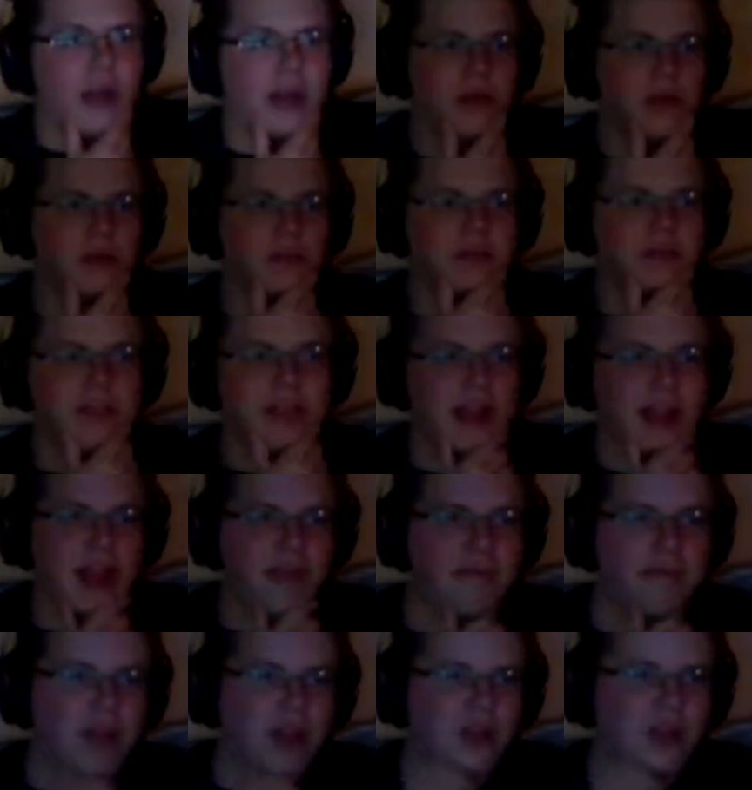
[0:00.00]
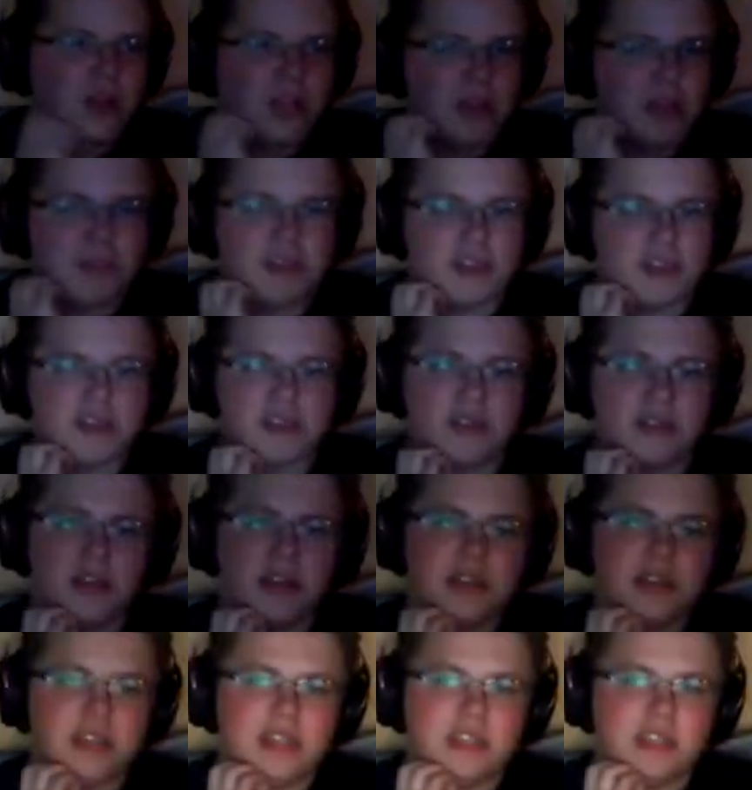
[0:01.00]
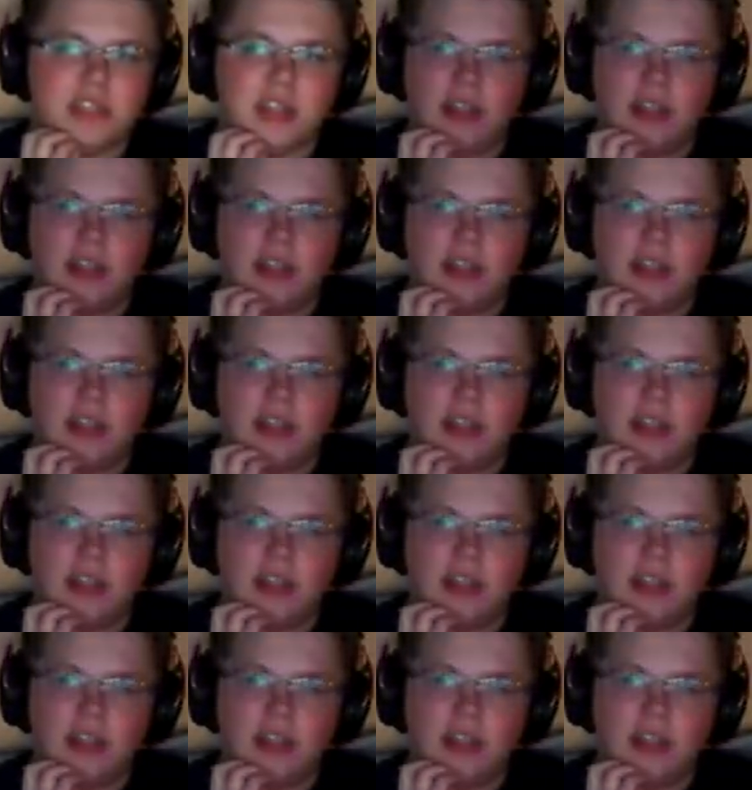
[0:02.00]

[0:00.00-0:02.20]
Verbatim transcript: don't keep this in detail.